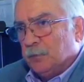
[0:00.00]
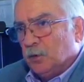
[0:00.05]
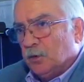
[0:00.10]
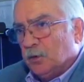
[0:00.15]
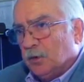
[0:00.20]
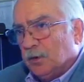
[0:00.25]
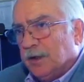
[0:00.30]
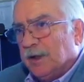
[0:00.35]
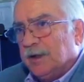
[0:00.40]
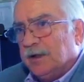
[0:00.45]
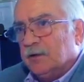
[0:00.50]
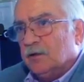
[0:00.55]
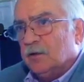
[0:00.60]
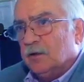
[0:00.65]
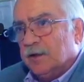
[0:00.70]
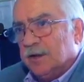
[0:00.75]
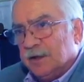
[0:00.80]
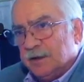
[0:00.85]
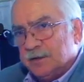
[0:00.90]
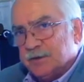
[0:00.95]

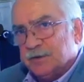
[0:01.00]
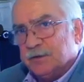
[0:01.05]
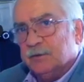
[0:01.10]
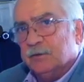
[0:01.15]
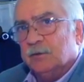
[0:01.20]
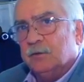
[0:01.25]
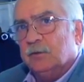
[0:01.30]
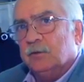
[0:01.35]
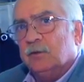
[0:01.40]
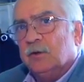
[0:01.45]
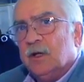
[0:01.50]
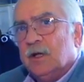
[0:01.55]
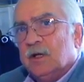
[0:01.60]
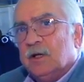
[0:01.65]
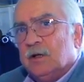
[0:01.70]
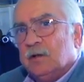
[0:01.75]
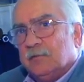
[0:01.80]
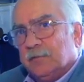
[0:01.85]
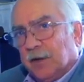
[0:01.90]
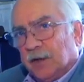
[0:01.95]
critical issue
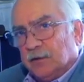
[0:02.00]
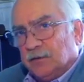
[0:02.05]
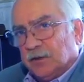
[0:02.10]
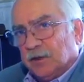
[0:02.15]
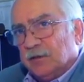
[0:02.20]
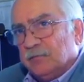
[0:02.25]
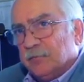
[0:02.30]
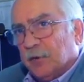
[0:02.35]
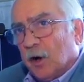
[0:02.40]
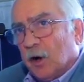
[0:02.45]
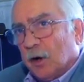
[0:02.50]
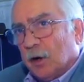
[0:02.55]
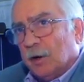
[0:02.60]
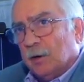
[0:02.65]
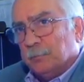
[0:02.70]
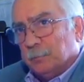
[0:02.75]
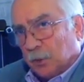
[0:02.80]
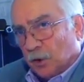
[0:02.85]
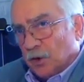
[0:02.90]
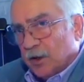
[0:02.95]
facing
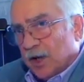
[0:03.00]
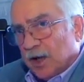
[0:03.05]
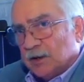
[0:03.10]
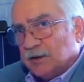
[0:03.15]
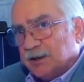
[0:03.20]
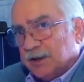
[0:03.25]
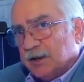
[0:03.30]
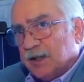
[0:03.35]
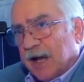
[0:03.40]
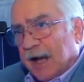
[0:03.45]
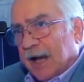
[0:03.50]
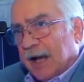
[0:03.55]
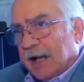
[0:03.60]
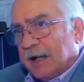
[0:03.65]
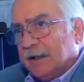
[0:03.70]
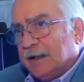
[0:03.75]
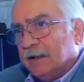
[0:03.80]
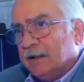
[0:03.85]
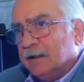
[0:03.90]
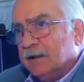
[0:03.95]
farm production
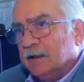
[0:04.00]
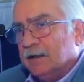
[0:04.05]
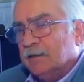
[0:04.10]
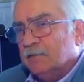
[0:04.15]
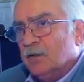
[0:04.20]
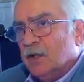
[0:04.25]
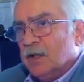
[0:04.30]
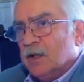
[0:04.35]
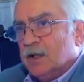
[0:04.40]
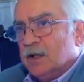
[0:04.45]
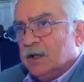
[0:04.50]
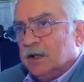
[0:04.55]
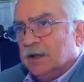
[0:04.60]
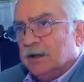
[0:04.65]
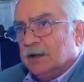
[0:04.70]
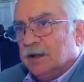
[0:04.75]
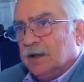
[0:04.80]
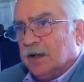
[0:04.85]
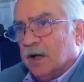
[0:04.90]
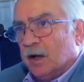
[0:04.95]
ag
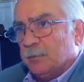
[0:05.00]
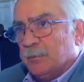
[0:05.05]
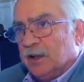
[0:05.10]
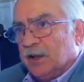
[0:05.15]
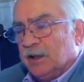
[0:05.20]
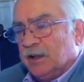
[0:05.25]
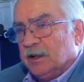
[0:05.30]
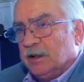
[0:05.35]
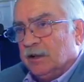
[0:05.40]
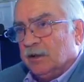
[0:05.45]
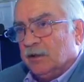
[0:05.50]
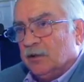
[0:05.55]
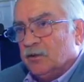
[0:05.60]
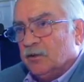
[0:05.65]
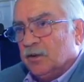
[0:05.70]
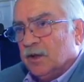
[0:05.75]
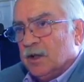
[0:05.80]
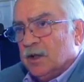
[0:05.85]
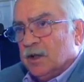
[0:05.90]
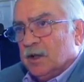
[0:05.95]
in the coming years